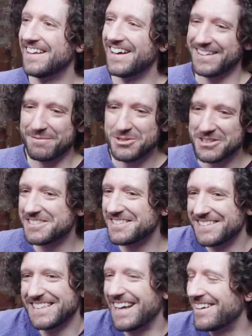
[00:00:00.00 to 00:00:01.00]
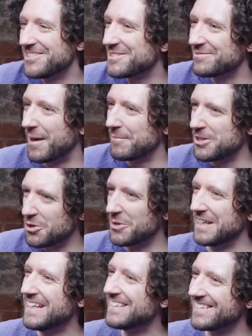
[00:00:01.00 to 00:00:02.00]
And I'm just, yeah, I just, I'm
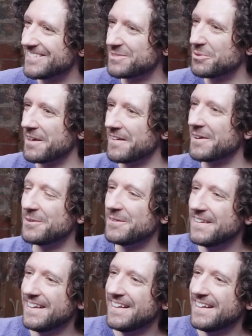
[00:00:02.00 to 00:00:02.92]
intrigued. I just want to know